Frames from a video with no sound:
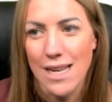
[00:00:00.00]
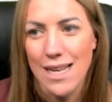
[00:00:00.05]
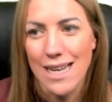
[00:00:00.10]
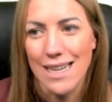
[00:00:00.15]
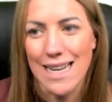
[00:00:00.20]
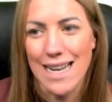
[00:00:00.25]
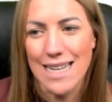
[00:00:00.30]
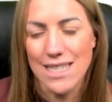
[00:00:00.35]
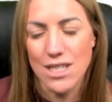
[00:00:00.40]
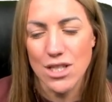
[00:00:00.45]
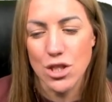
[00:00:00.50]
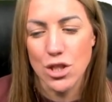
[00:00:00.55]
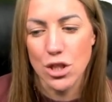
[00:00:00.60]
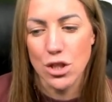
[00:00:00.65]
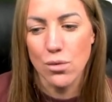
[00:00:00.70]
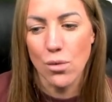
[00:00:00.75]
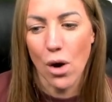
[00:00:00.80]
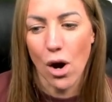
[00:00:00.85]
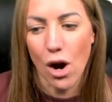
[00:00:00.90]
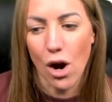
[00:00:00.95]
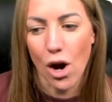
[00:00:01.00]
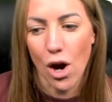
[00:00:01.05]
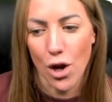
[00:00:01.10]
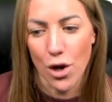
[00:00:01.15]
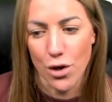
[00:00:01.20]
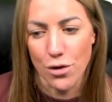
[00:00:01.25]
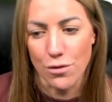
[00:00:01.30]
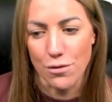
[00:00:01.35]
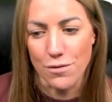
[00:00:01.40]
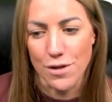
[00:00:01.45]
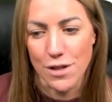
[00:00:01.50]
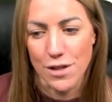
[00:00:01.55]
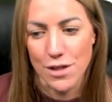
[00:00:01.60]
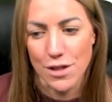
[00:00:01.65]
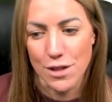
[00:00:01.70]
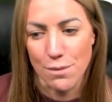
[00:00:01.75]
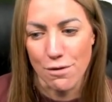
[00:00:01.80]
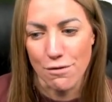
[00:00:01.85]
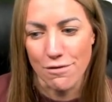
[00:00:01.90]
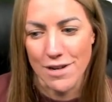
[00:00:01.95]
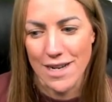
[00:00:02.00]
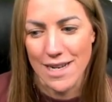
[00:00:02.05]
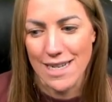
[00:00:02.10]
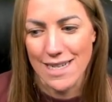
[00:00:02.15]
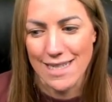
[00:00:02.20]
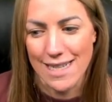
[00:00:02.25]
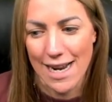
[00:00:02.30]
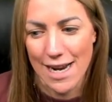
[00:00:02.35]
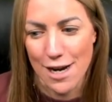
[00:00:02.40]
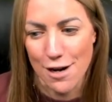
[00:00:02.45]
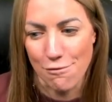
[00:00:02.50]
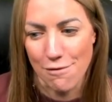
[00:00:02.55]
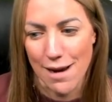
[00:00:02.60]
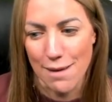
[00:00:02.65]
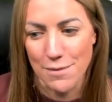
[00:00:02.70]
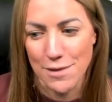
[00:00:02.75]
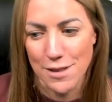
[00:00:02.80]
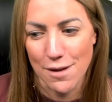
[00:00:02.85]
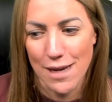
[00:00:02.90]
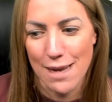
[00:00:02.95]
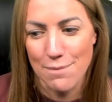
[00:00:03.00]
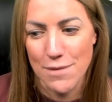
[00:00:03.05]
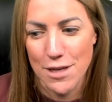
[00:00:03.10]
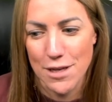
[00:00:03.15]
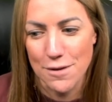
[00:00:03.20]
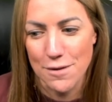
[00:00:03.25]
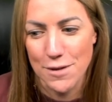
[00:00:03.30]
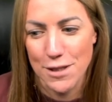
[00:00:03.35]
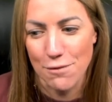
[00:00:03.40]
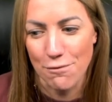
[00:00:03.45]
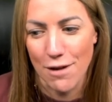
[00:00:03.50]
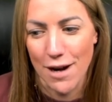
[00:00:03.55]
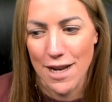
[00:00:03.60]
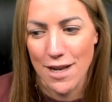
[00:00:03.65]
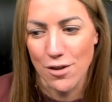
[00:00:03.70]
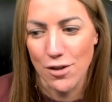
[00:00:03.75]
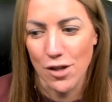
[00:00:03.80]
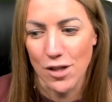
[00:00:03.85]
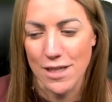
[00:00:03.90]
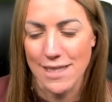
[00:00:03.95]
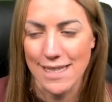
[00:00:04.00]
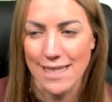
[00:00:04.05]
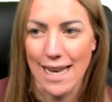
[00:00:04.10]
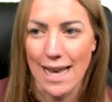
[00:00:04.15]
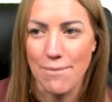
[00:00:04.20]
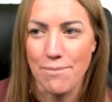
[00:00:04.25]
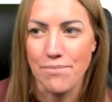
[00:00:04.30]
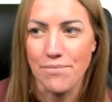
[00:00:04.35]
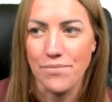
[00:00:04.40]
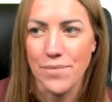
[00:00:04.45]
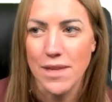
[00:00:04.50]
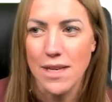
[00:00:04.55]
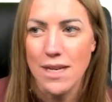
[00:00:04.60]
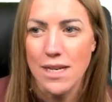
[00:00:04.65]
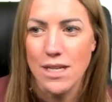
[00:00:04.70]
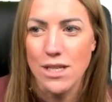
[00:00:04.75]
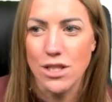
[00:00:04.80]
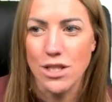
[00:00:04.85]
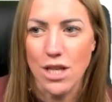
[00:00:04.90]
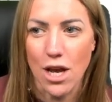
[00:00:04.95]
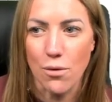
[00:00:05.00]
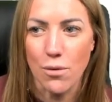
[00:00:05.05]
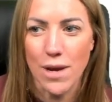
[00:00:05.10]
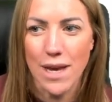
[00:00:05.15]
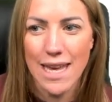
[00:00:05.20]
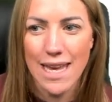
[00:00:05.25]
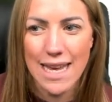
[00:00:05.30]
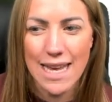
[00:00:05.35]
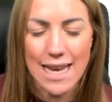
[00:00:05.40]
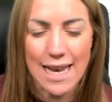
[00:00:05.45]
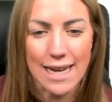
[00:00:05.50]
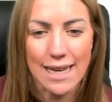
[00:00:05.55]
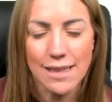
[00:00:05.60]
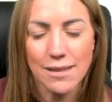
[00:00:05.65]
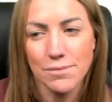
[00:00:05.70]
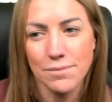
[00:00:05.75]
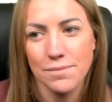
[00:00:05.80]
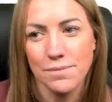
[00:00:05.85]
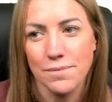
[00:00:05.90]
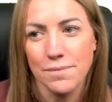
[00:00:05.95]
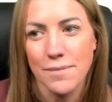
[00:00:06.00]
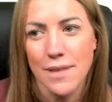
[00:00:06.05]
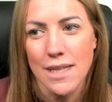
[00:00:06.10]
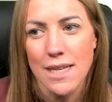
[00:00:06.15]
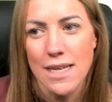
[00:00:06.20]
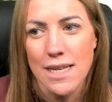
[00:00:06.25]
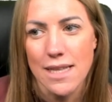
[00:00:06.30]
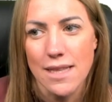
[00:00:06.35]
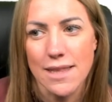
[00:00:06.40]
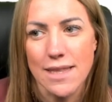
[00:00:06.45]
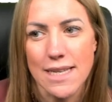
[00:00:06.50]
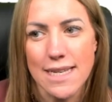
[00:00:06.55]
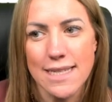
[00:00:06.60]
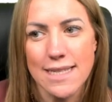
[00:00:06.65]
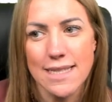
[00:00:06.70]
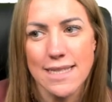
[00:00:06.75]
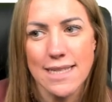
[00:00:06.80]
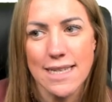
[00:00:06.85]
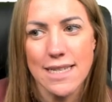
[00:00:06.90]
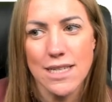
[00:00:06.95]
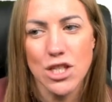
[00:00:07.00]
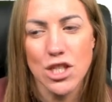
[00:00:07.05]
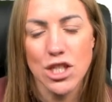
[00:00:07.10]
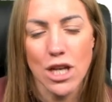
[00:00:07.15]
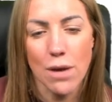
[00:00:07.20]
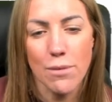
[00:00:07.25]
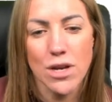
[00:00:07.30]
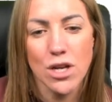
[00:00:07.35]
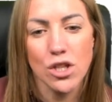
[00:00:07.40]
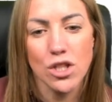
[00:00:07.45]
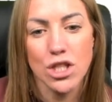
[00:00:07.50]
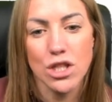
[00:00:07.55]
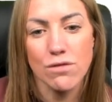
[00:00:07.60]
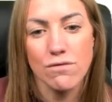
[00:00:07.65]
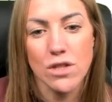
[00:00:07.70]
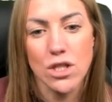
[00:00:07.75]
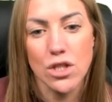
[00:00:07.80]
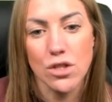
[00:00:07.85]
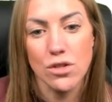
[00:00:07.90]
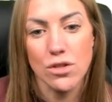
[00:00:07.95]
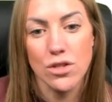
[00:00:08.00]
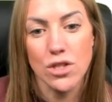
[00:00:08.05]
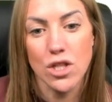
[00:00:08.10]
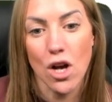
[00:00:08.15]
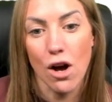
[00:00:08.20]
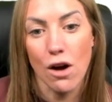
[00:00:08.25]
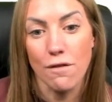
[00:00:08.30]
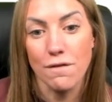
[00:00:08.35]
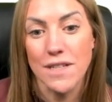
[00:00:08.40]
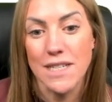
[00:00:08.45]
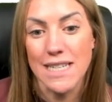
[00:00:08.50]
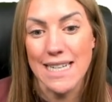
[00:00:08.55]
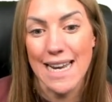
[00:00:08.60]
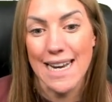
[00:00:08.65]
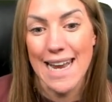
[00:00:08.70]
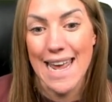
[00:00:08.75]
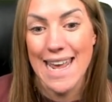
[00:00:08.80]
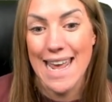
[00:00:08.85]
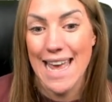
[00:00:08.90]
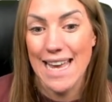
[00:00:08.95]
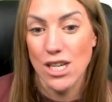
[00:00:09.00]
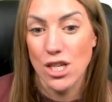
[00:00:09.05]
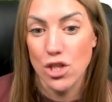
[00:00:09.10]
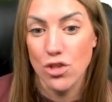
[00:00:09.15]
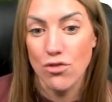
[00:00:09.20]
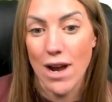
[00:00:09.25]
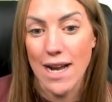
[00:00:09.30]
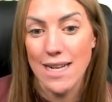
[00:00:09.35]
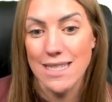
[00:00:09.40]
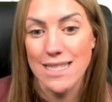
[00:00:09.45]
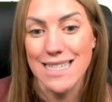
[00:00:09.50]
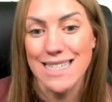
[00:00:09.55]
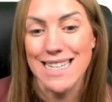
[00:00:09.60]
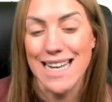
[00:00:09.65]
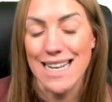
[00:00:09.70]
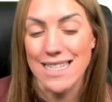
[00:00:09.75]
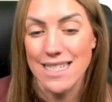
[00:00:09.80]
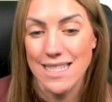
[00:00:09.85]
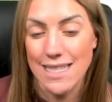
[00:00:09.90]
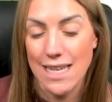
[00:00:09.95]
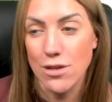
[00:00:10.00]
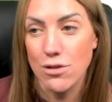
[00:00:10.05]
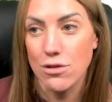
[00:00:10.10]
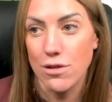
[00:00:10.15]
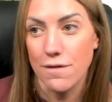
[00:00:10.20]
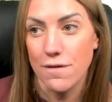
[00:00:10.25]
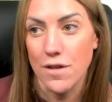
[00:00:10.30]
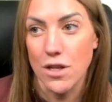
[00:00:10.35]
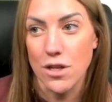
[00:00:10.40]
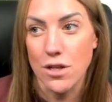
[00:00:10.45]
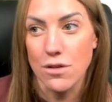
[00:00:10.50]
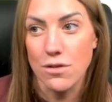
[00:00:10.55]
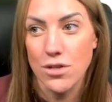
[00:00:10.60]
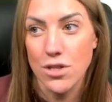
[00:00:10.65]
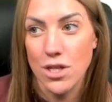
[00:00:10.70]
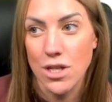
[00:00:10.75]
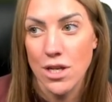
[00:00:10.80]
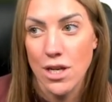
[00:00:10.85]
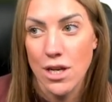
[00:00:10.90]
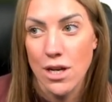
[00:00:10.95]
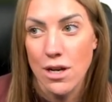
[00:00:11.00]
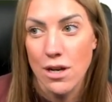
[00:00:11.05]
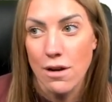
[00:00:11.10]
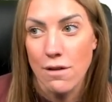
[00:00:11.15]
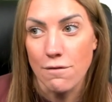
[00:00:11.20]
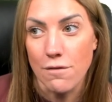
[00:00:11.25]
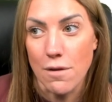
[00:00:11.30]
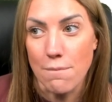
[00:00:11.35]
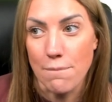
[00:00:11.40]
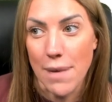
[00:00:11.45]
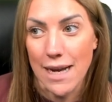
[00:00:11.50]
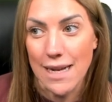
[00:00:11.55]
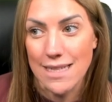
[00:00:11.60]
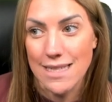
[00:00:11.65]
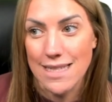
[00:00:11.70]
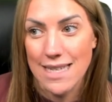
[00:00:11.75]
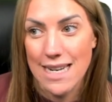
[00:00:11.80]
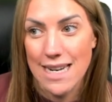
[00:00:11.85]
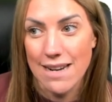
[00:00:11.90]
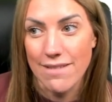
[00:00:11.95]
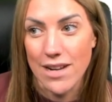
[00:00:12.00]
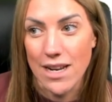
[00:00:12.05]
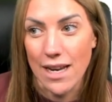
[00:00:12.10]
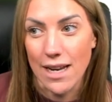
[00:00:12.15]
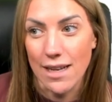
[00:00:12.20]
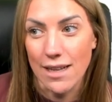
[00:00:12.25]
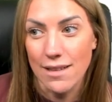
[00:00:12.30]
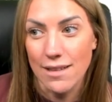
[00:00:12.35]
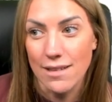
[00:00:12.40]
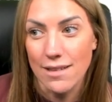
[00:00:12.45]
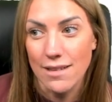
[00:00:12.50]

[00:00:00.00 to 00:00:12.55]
Let's do our own summary diagram. So let me use the right colors again. So here, this is showing us the results of DNA extracted and centrifuged from bacteria